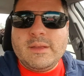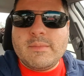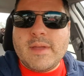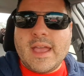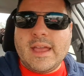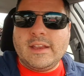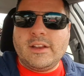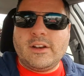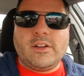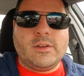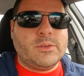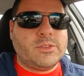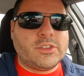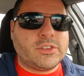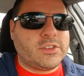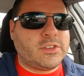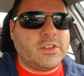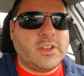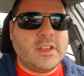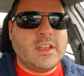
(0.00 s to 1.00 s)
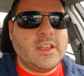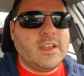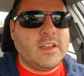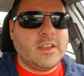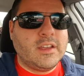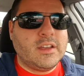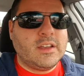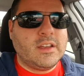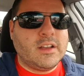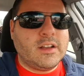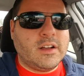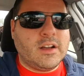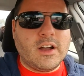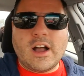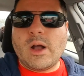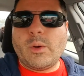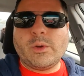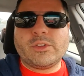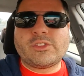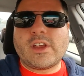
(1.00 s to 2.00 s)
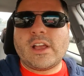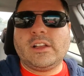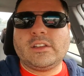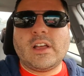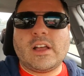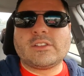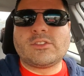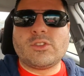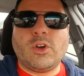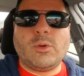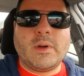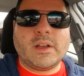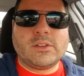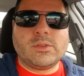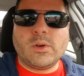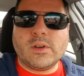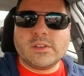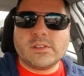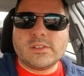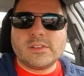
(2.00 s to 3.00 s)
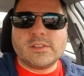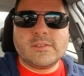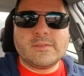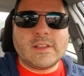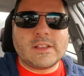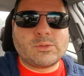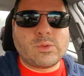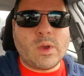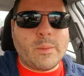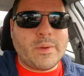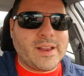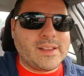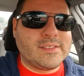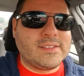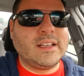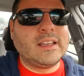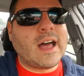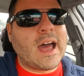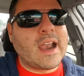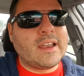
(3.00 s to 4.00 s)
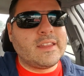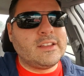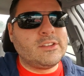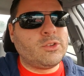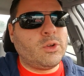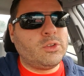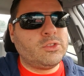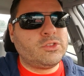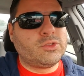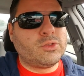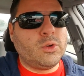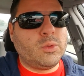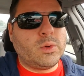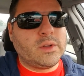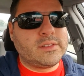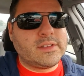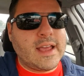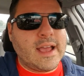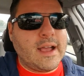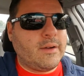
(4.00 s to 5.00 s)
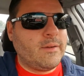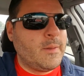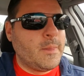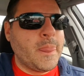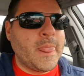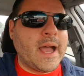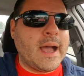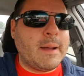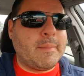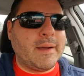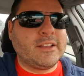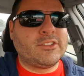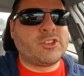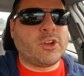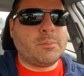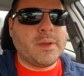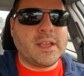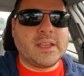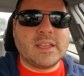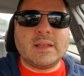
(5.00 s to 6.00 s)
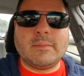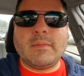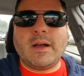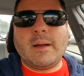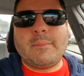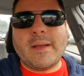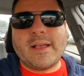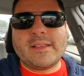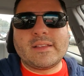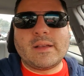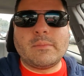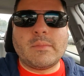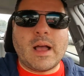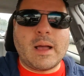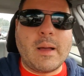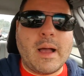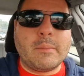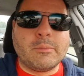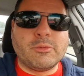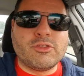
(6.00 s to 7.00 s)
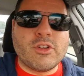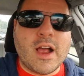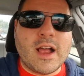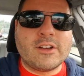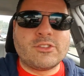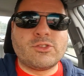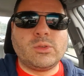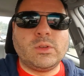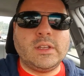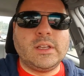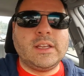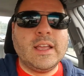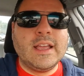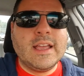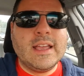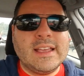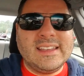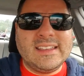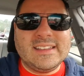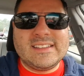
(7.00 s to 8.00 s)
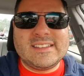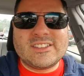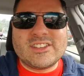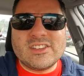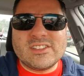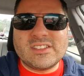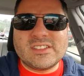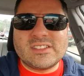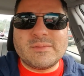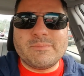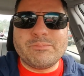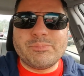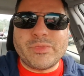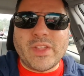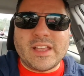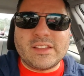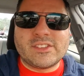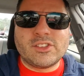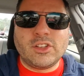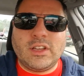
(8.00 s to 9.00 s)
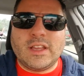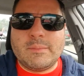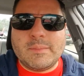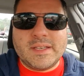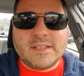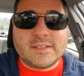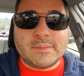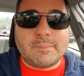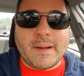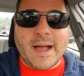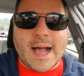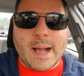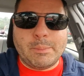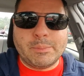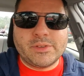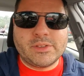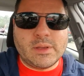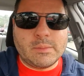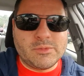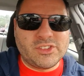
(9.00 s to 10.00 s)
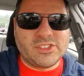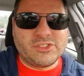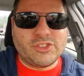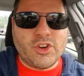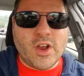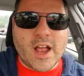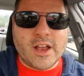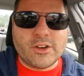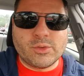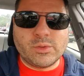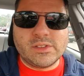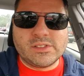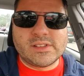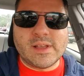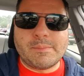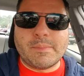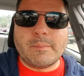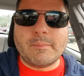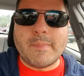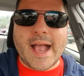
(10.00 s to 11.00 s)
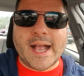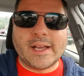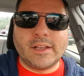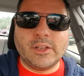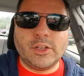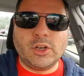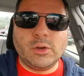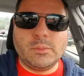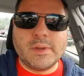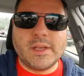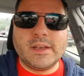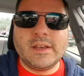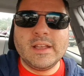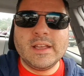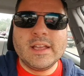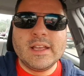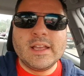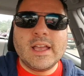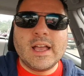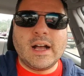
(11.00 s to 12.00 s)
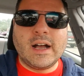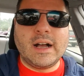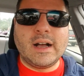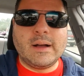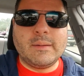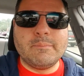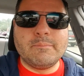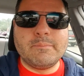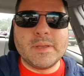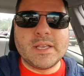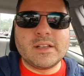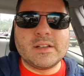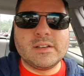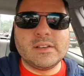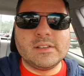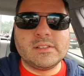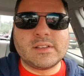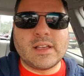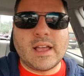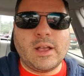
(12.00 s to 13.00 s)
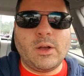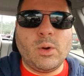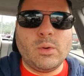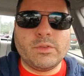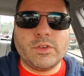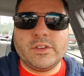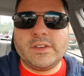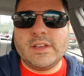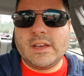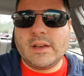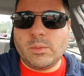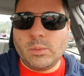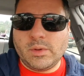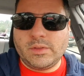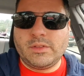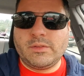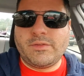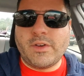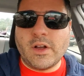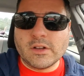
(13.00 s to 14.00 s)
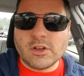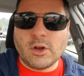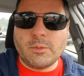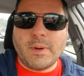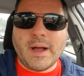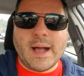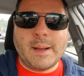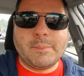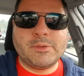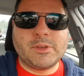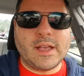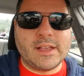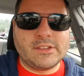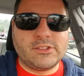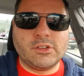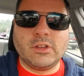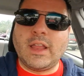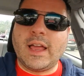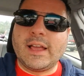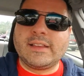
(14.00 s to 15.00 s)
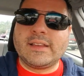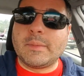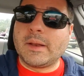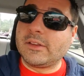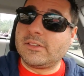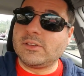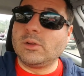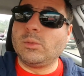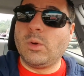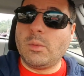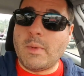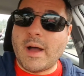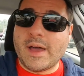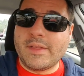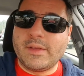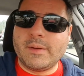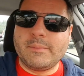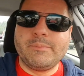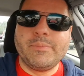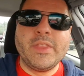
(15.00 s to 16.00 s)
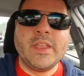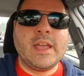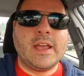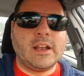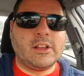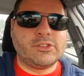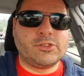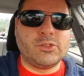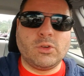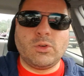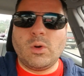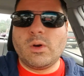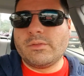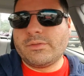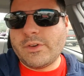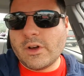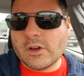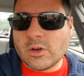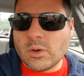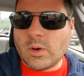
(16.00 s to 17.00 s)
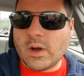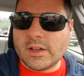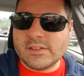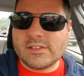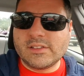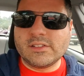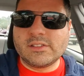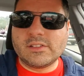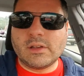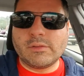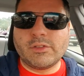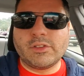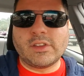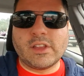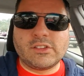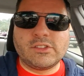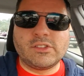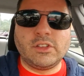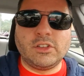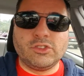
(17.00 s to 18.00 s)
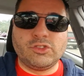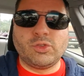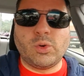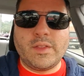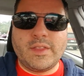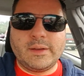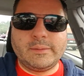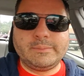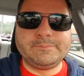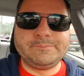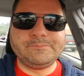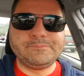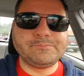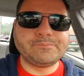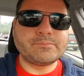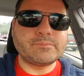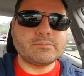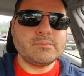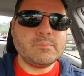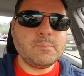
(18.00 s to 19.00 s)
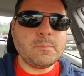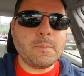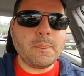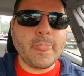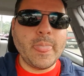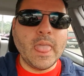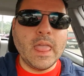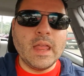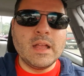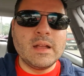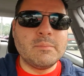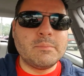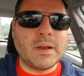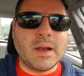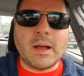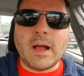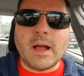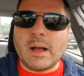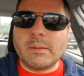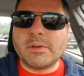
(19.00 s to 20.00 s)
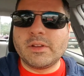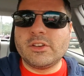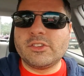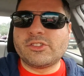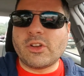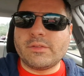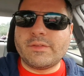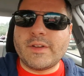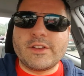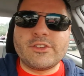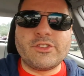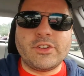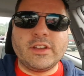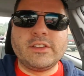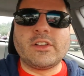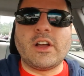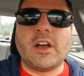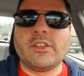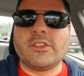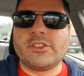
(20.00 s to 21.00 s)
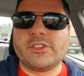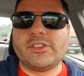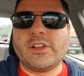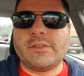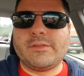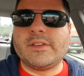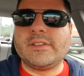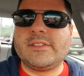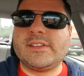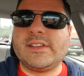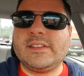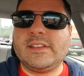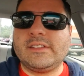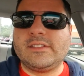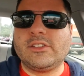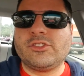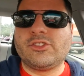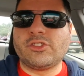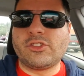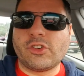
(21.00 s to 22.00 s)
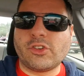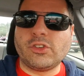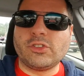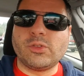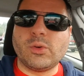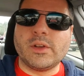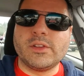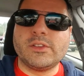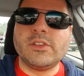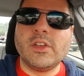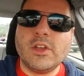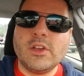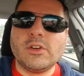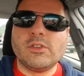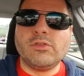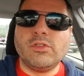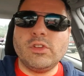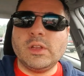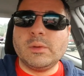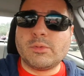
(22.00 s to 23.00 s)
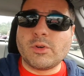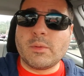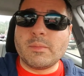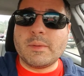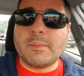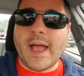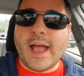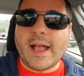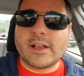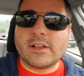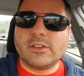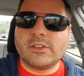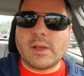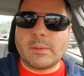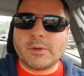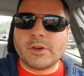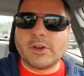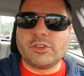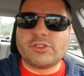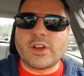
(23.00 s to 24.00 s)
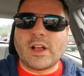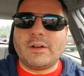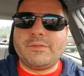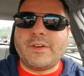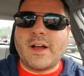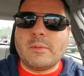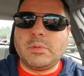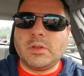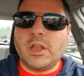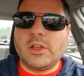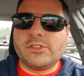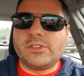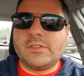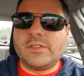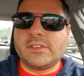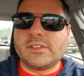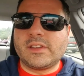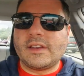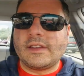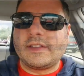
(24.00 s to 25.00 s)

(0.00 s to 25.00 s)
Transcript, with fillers: He-Man. You know, it was just, oh, I wish I held on to all my toys. That's why when I see a lot of these old school ones now, I might start picking them up as I'm, I'm gradually just, I still am into Pops. I'm just gradually stepping back a little bit um, because I overdid it with the Funko Pops. I still like them and I still will buy them. And I'll still go on Funko hunts and stuff because I still enjoy them. But I'm gonna start venturing into other stuff, and seeing these Ninja Turtle toys really brought me back. I'm gonna go check out Five Below, see if there's